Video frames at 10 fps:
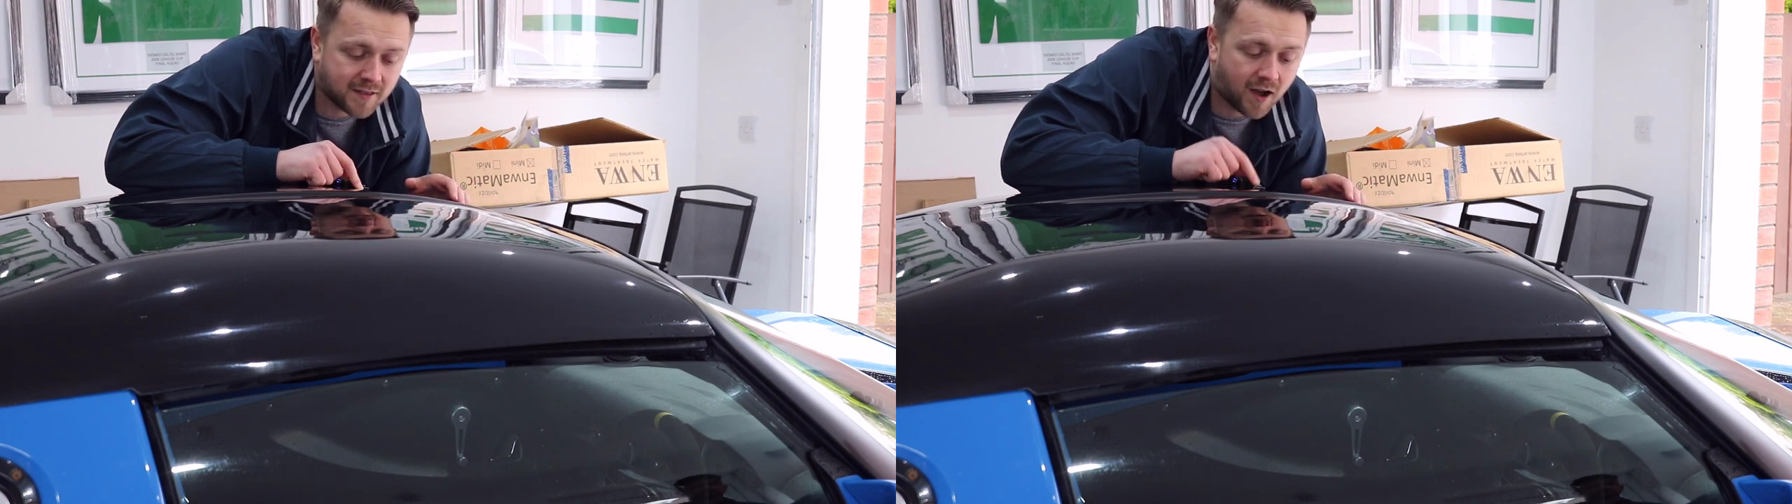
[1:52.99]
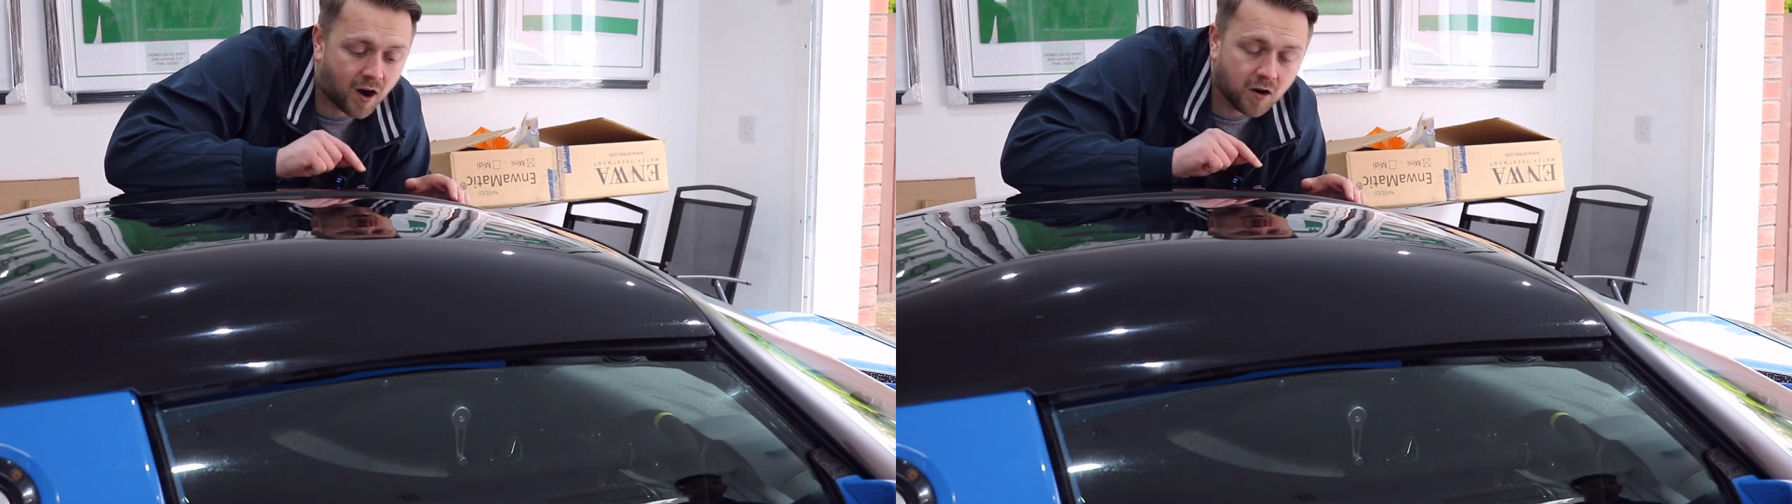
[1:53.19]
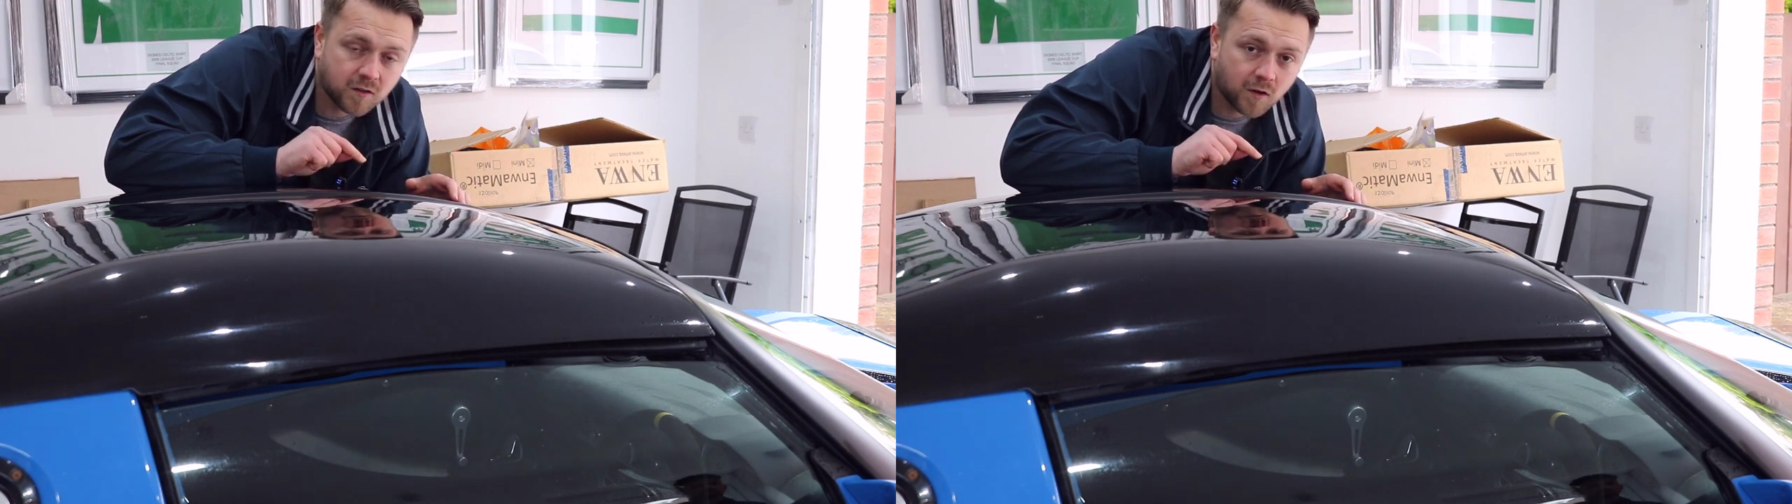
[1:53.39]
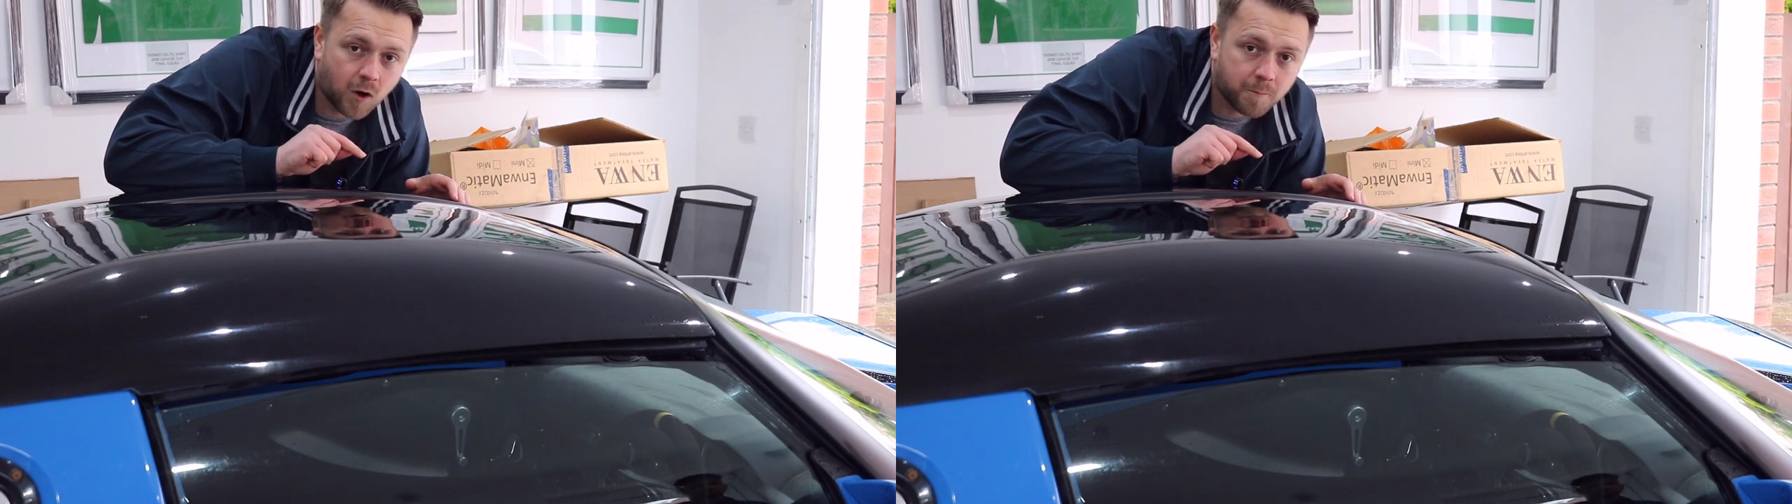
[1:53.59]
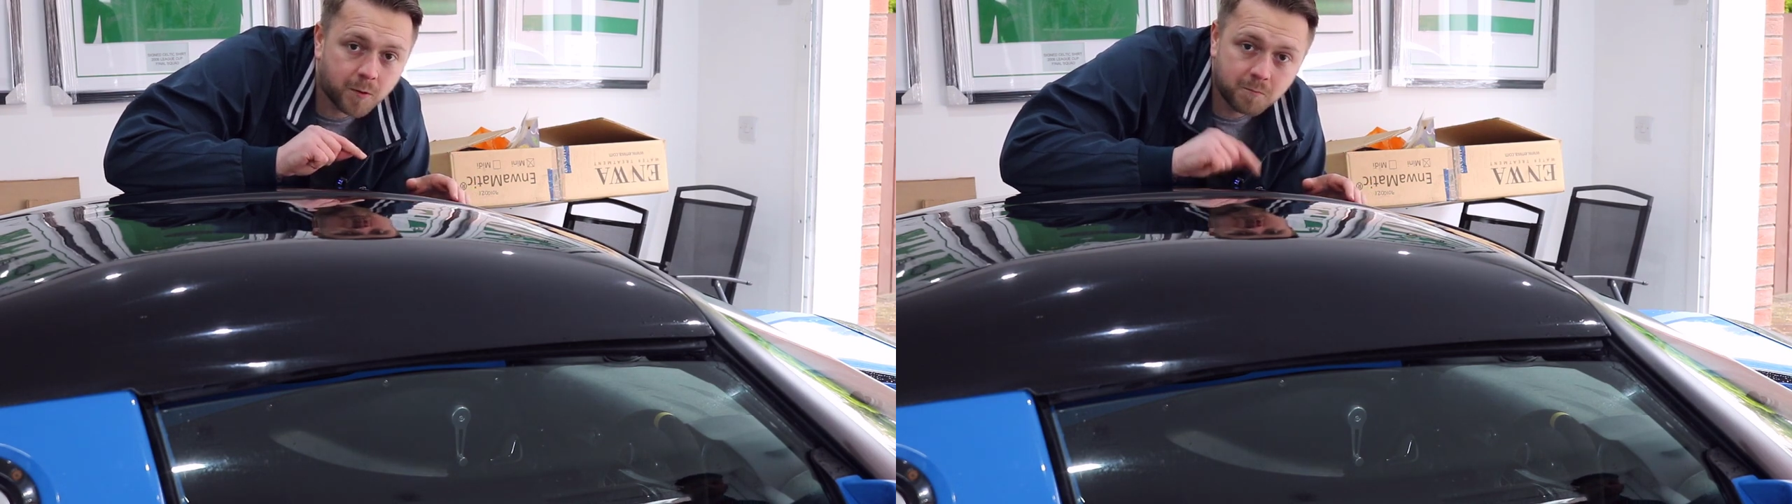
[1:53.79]
a hard
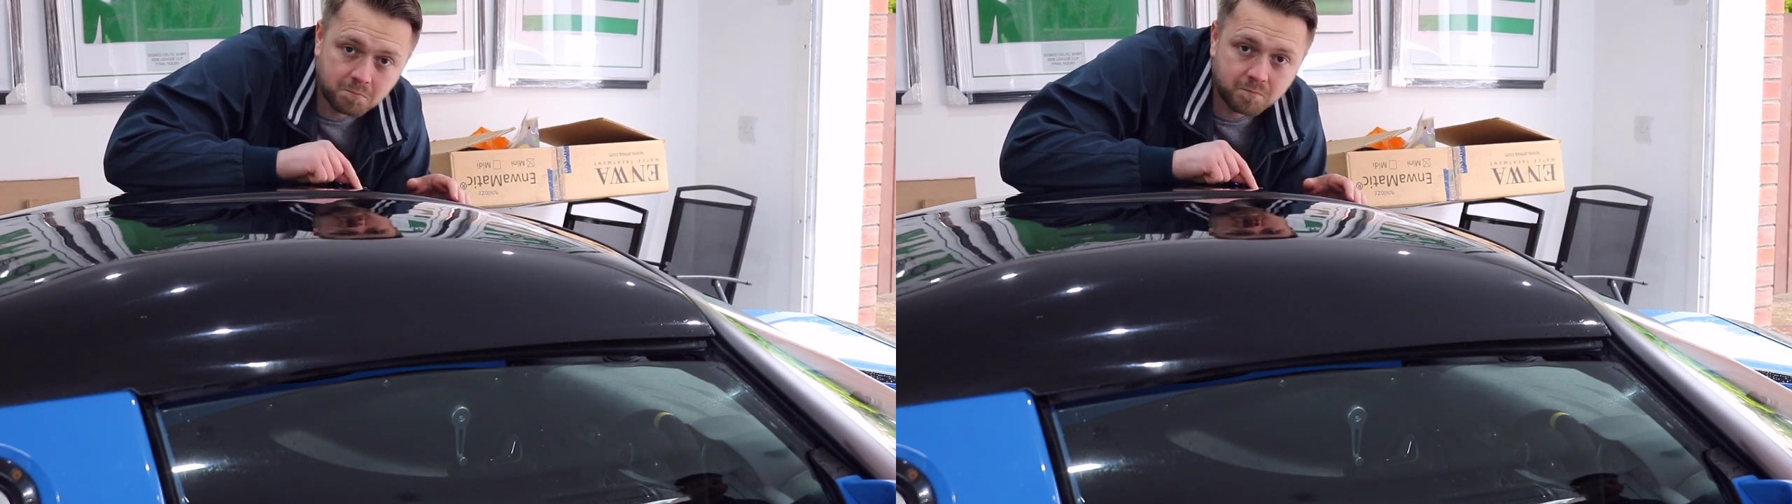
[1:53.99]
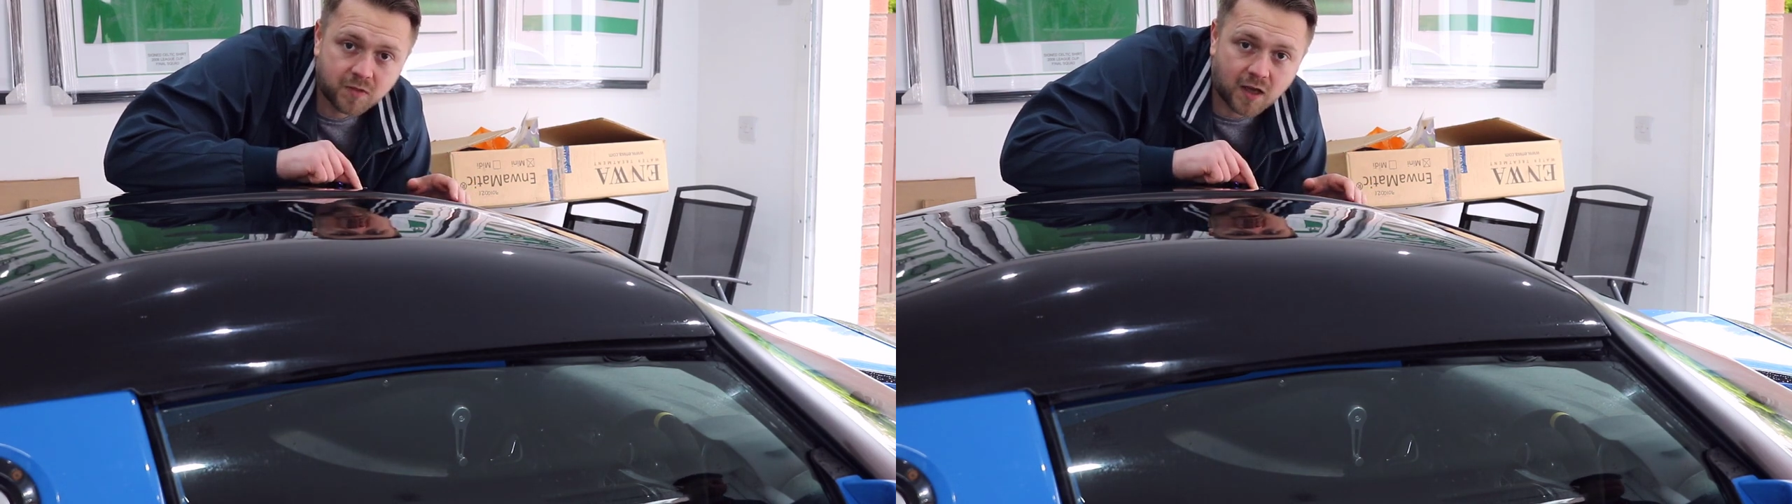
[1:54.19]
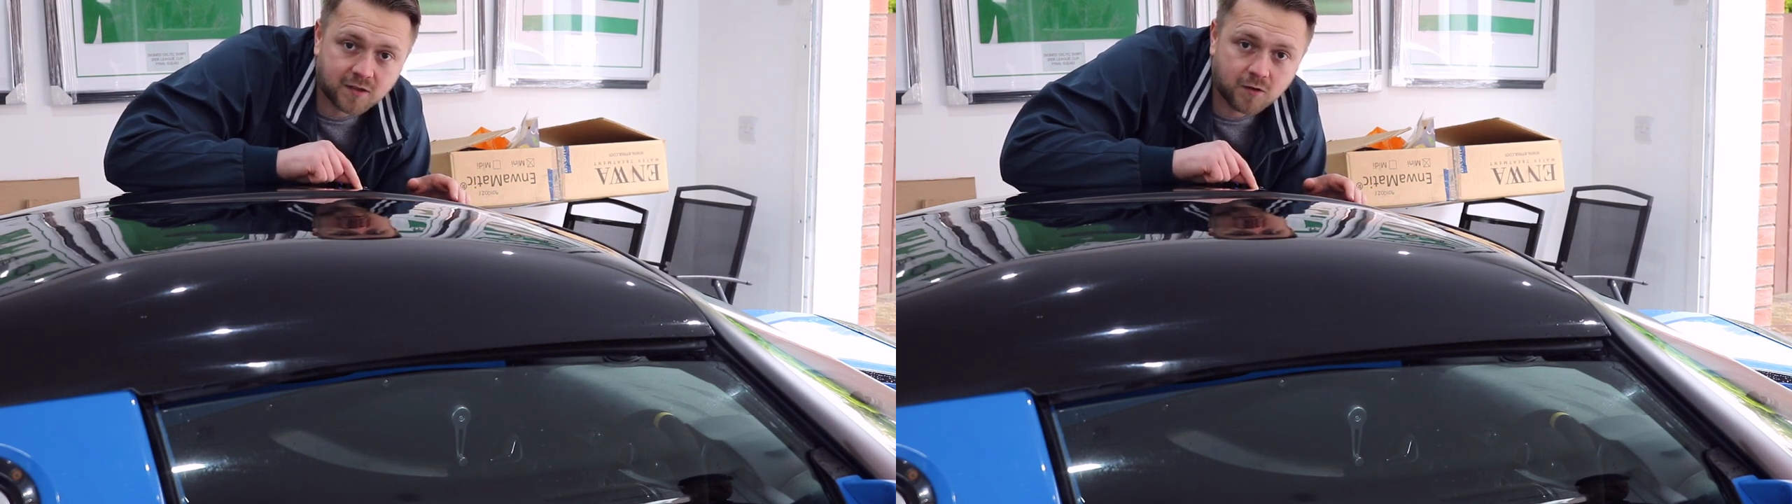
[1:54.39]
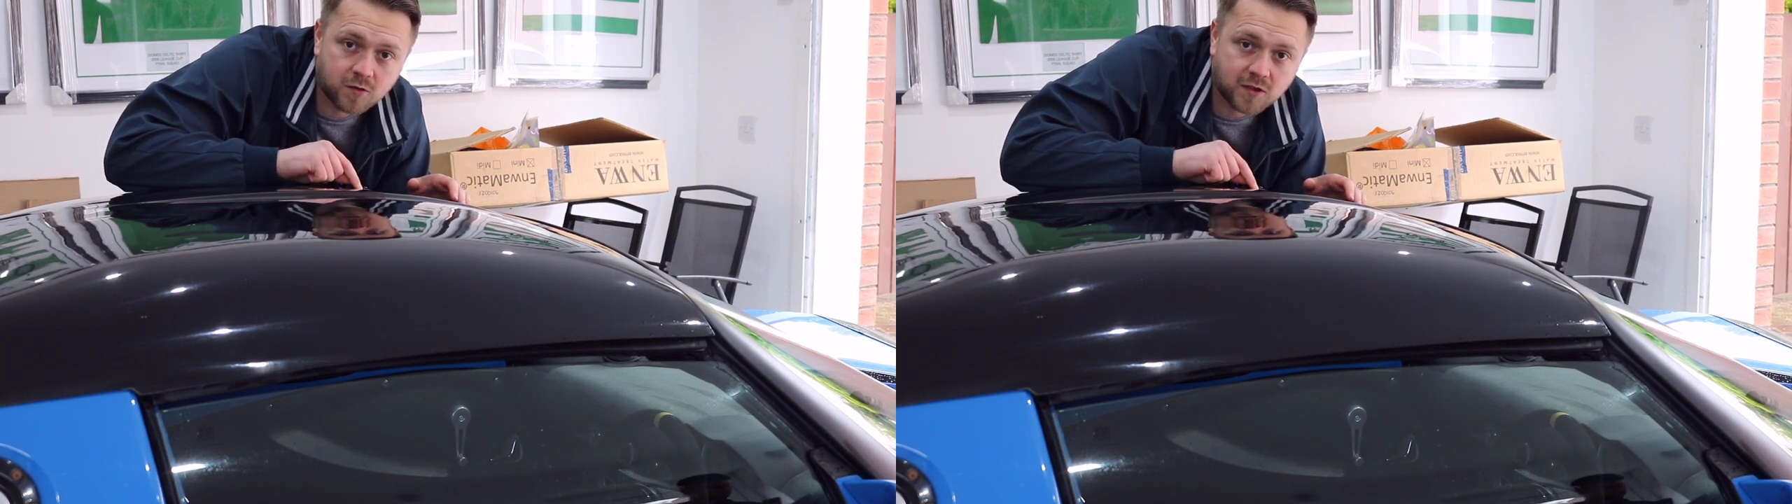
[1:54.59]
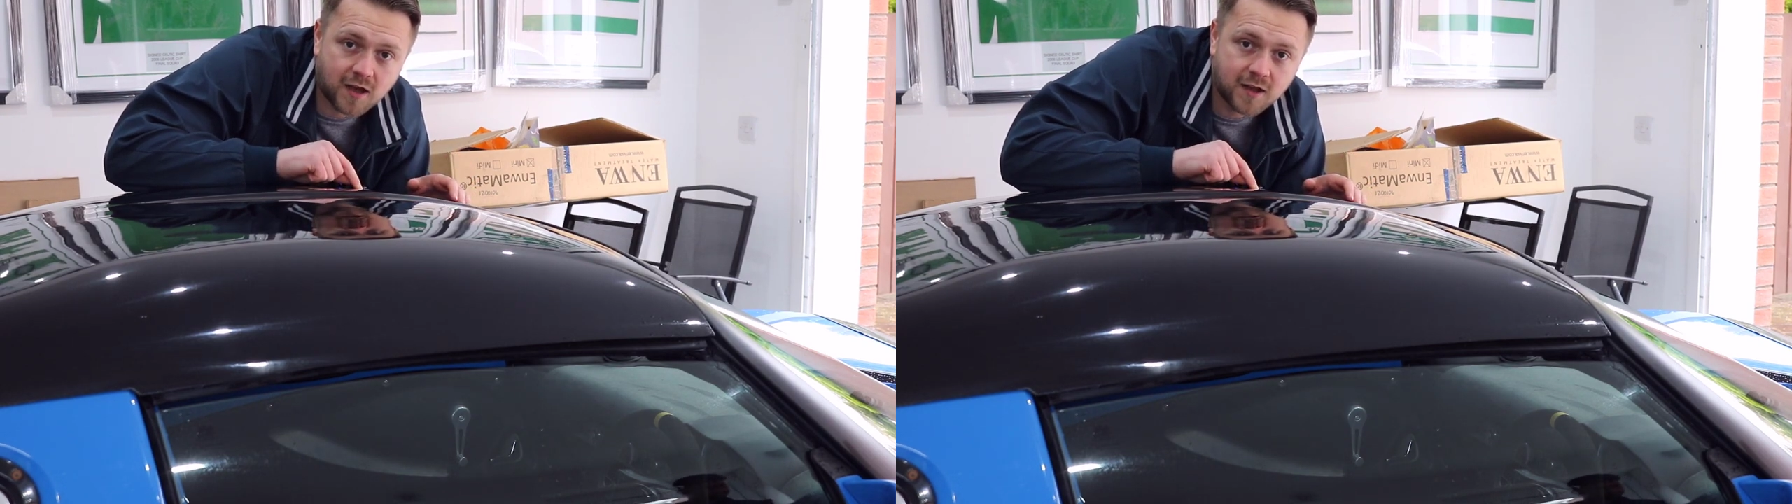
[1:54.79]
top, that's a
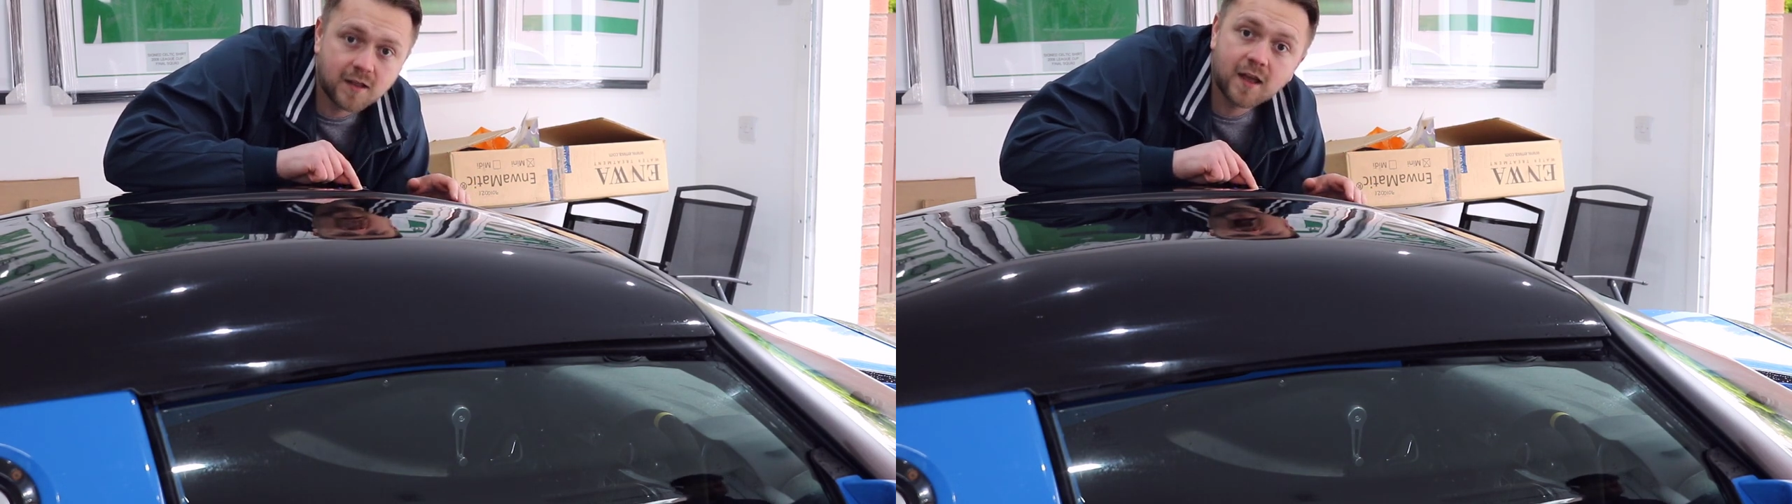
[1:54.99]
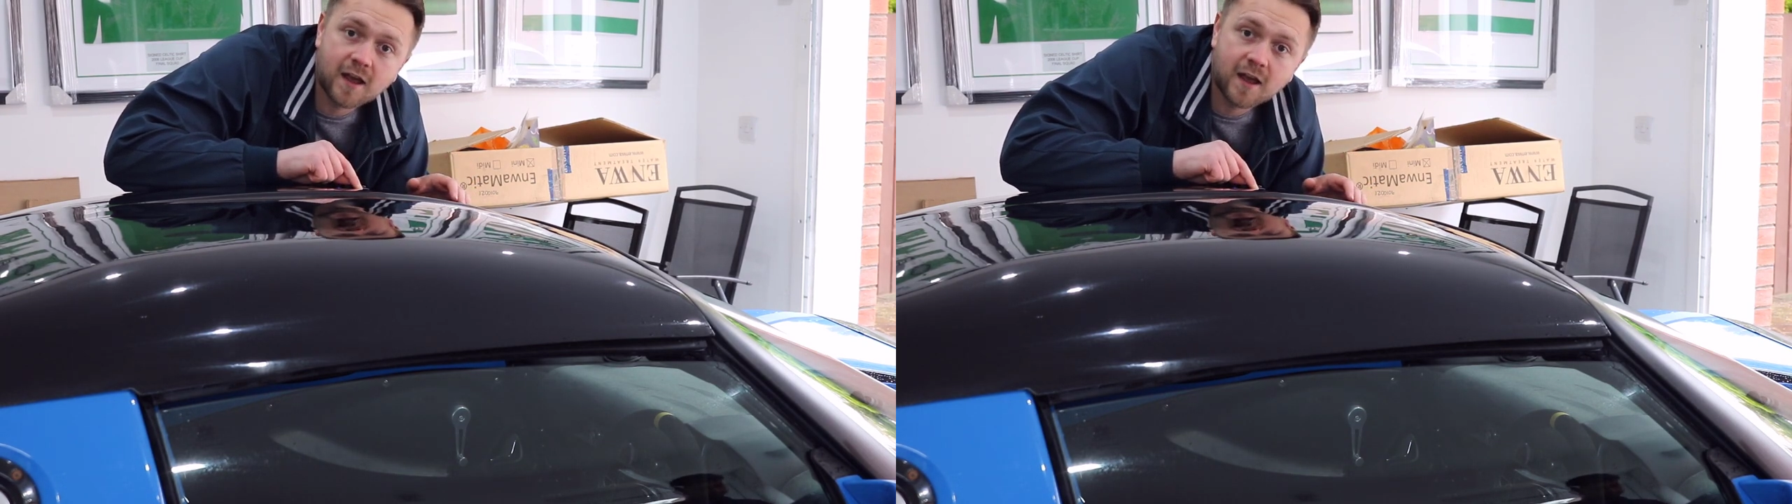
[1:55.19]
good sign.